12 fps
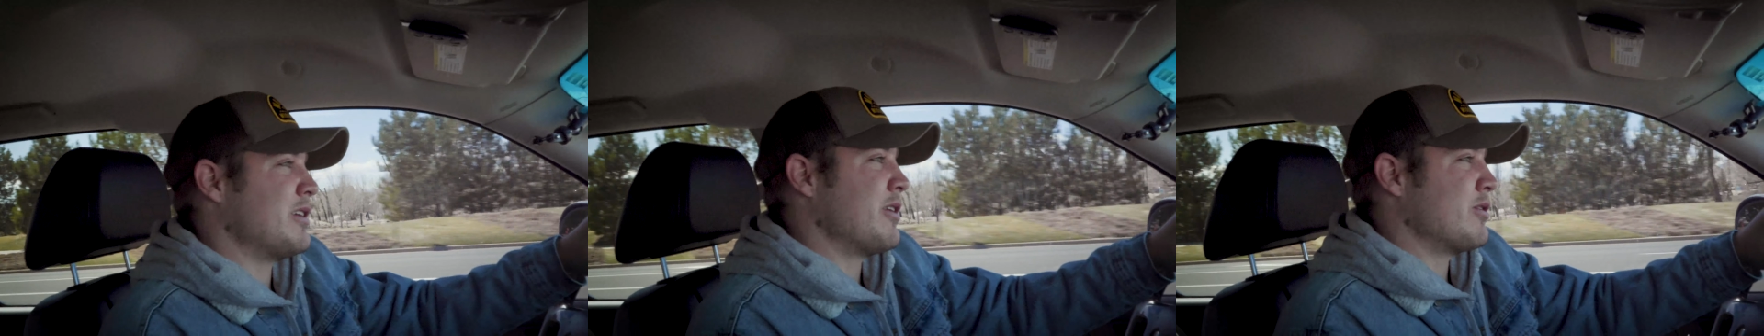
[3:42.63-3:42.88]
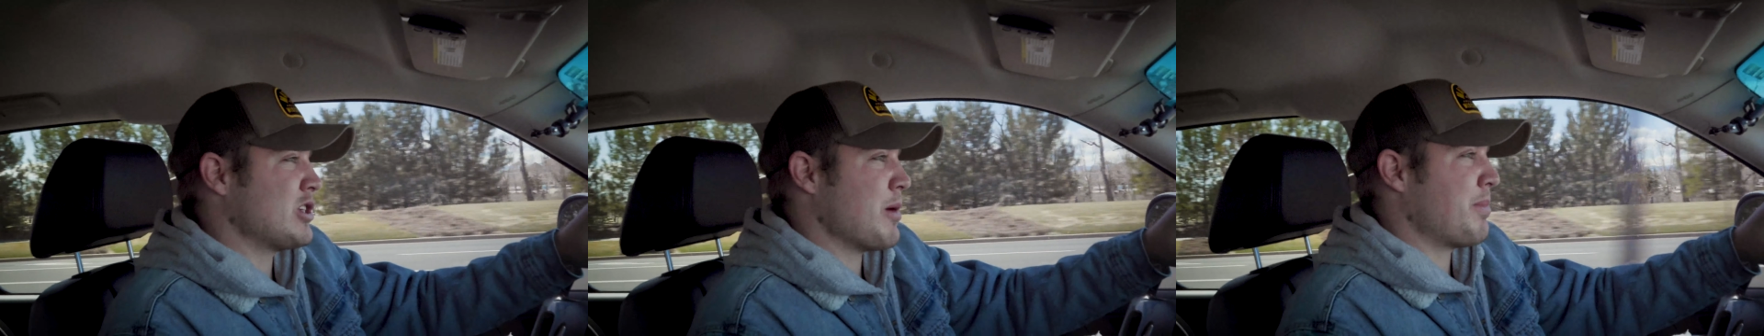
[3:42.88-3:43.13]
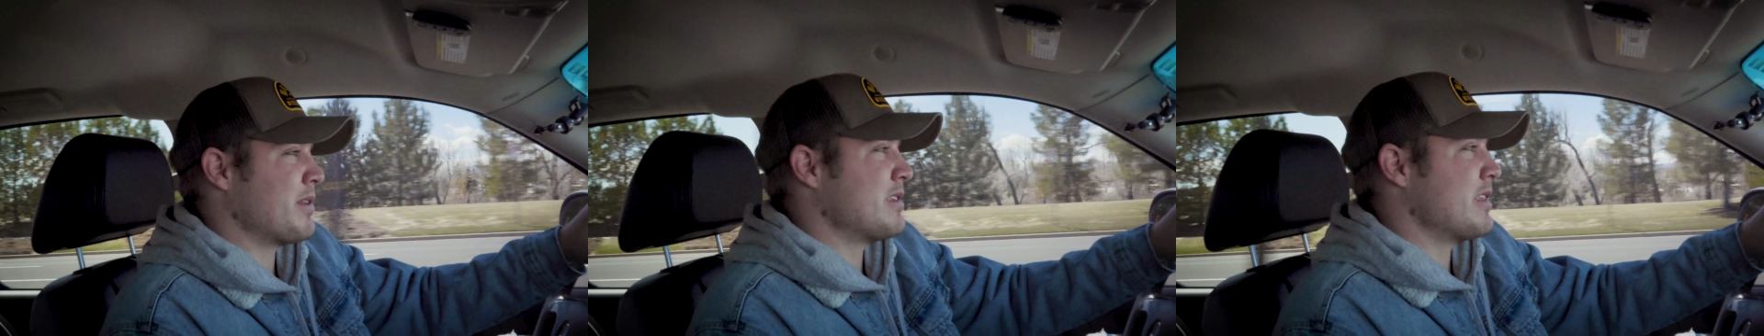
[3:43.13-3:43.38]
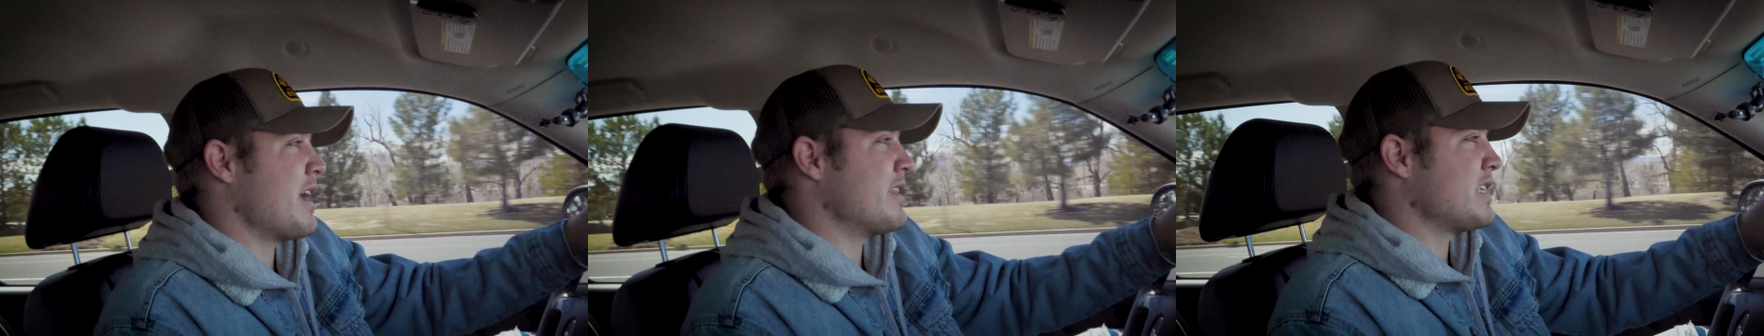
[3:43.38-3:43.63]
you know, jump
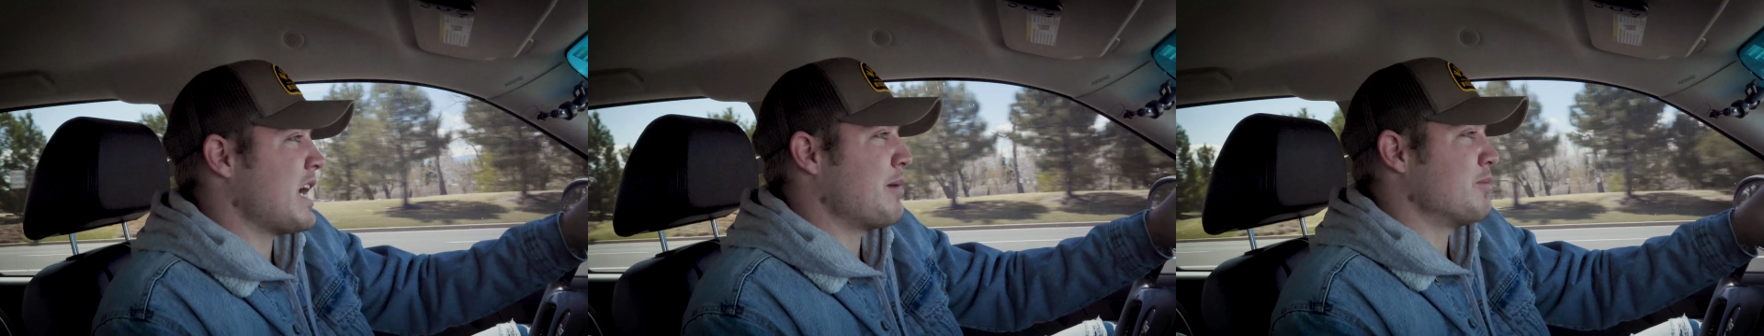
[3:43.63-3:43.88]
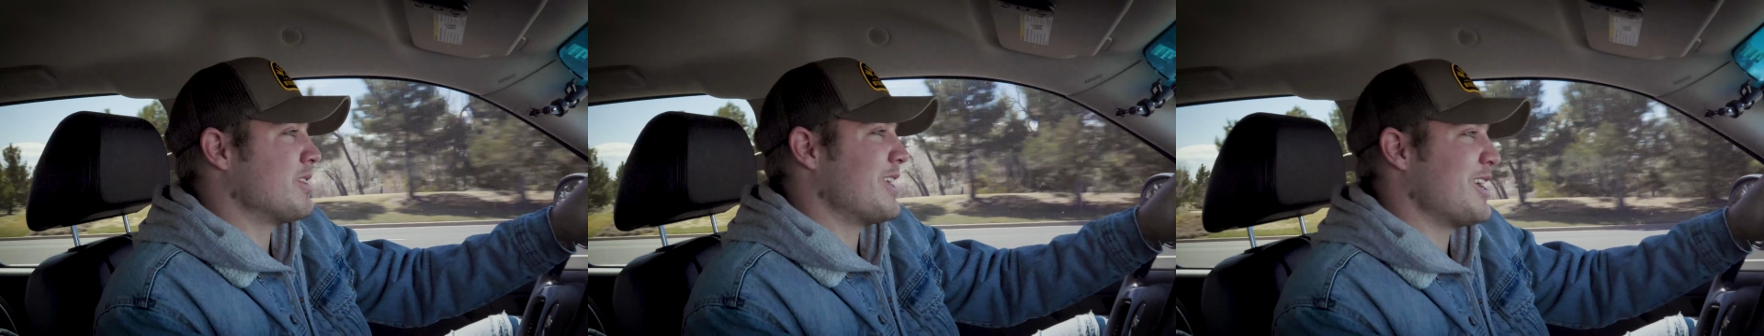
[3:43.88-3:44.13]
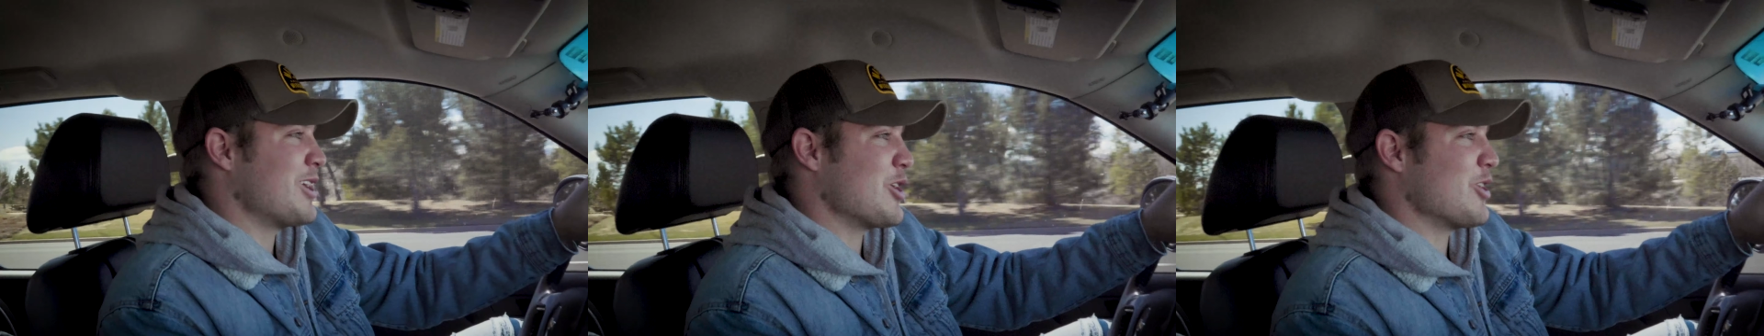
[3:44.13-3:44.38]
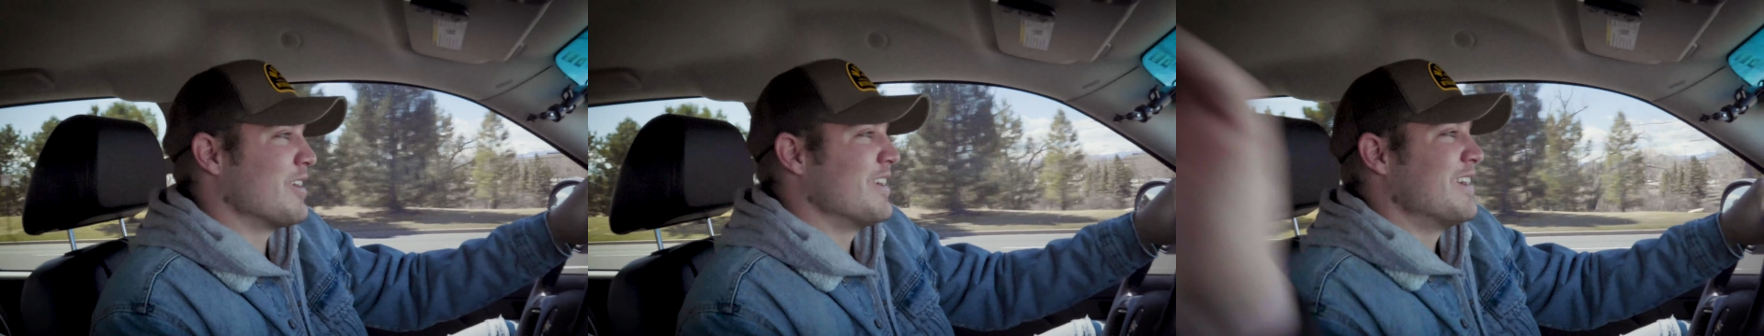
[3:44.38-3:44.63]
into the end times thing
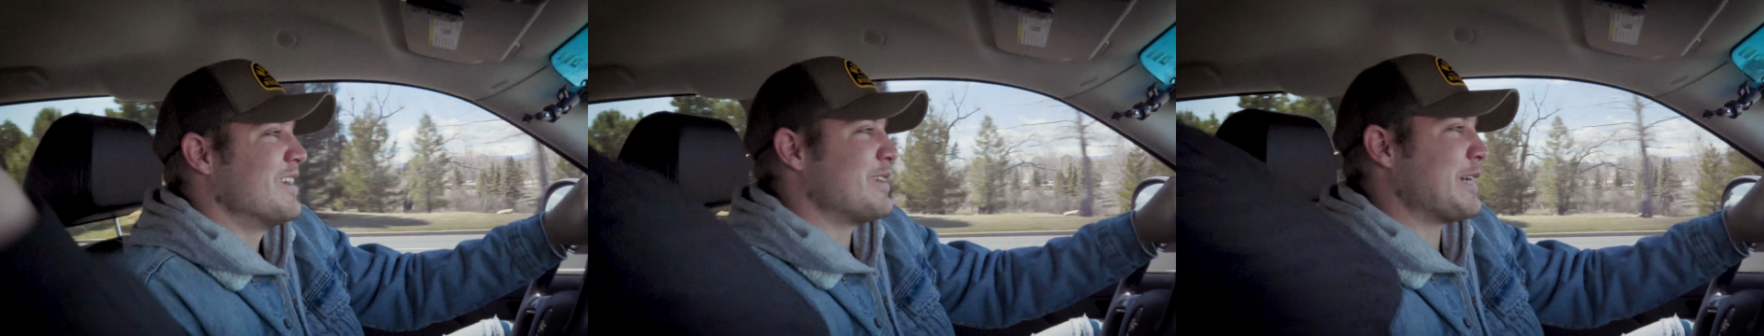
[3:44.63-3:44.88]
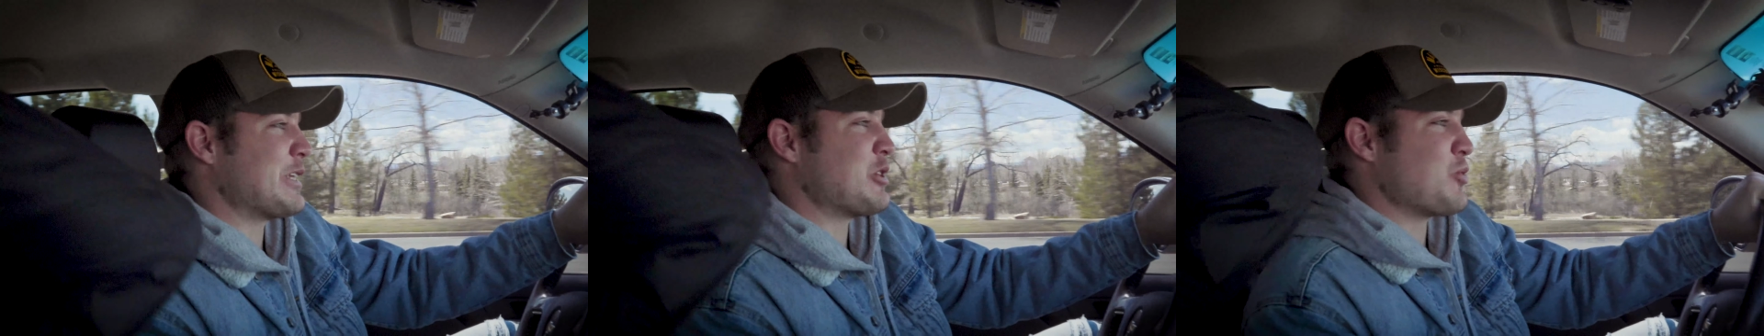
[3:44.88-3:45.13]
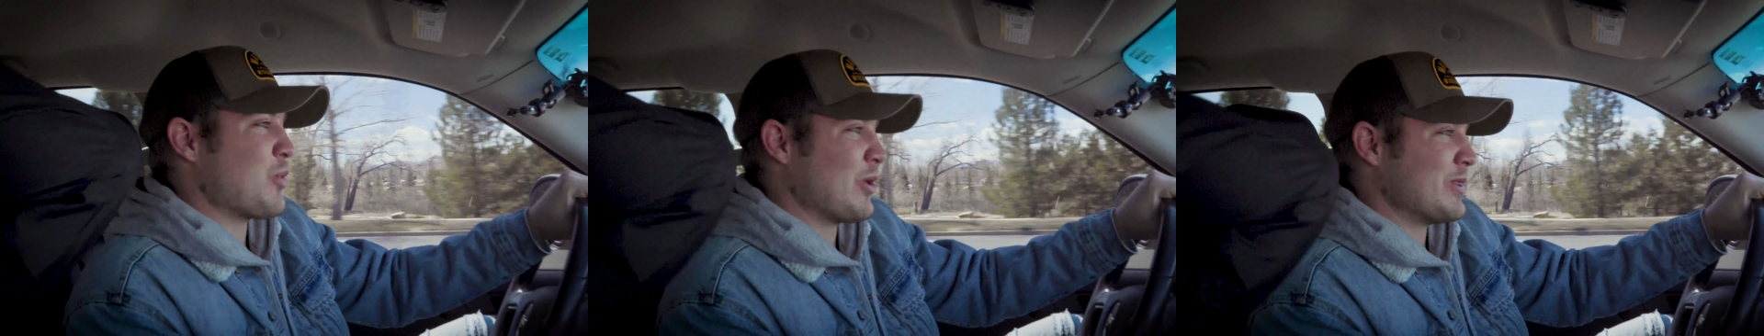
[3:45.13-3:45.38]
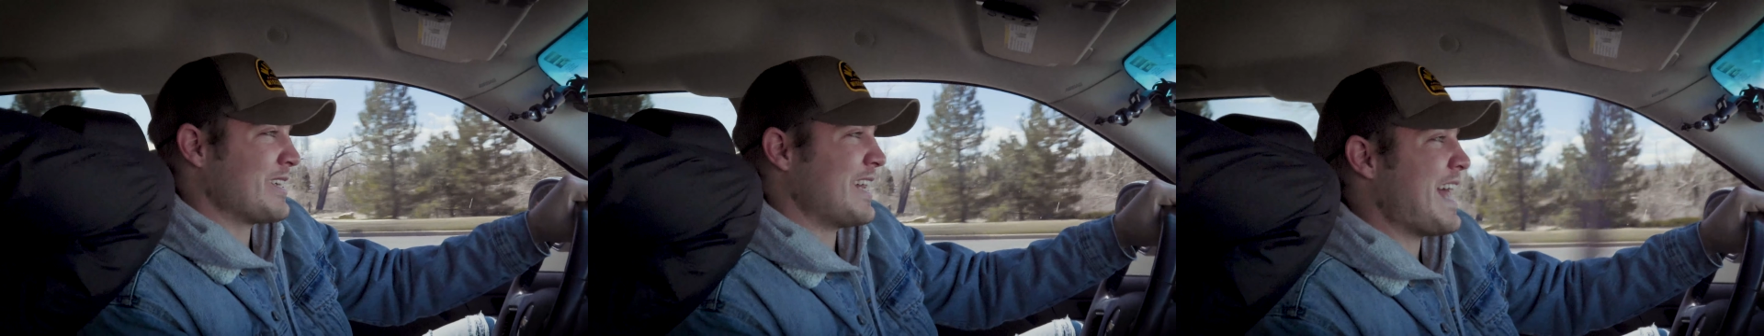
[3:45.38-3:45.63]
or, thinking that the
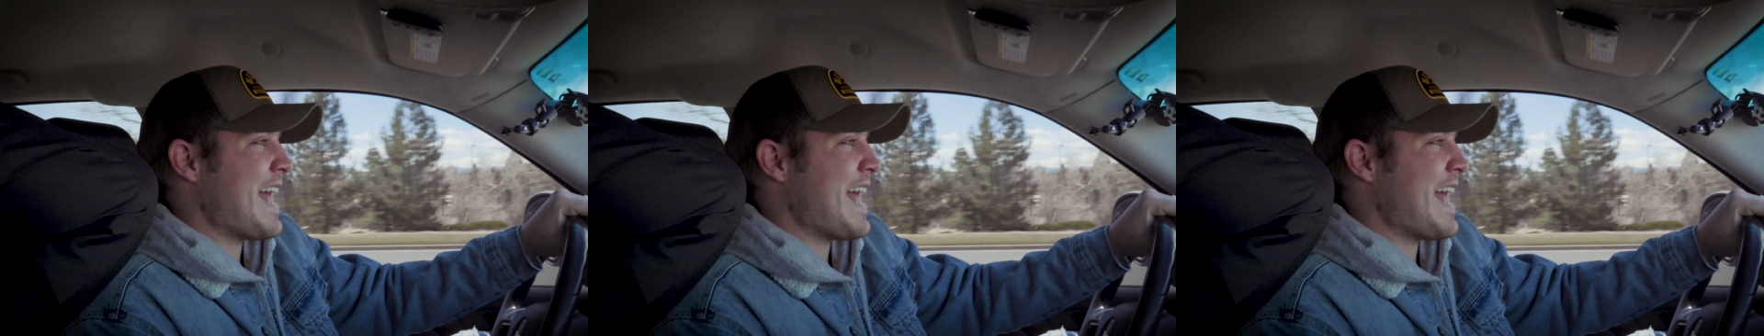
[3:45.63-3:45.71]
world's going to